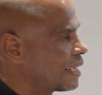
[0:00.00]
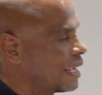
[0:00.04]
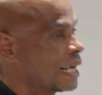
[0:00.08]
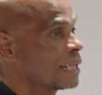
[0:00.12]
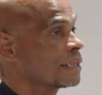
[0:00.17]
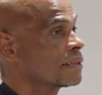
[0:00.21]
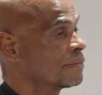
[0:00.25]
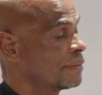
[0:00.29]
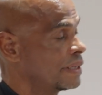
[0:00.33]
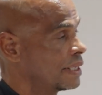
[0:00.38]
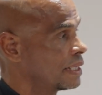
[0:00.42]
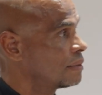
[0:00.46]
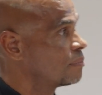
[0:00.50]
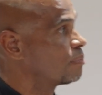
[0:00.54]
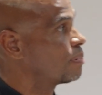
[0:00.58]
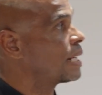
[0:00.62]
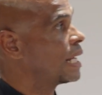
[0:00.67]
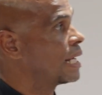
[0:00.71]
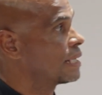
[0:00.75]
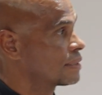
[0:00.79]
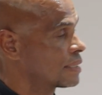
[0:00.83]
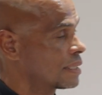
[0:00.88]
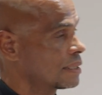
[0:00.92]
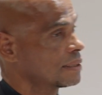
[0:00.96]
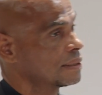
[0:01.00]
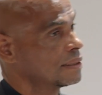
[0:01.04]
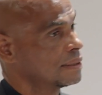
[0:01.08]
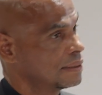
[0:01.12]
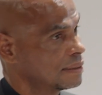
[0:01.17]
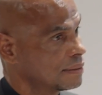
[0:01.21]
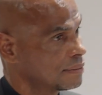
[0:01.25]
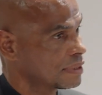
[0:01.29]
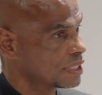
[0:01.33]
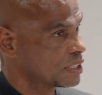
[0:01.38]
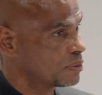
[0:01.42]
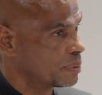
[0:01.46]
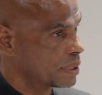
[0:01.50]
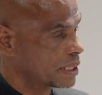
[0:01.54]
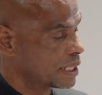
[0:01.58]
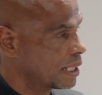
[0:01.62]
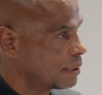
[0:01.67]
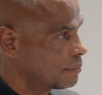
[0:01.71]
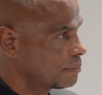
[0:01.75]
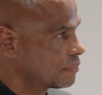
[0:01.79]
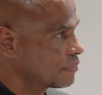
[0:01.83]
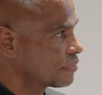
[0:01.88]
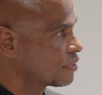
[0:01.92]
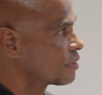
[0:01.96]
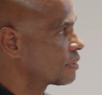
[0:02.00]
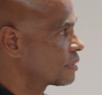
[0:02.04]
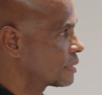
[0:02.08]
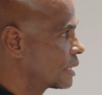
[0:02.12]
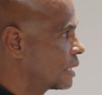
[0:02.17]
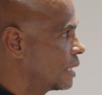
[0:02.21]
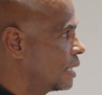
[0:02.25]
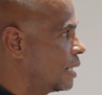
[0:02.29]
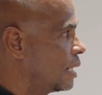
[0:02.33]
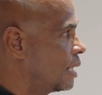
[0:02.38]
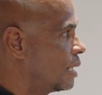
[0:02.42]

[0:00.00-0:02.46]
elevated plaza, which becomes,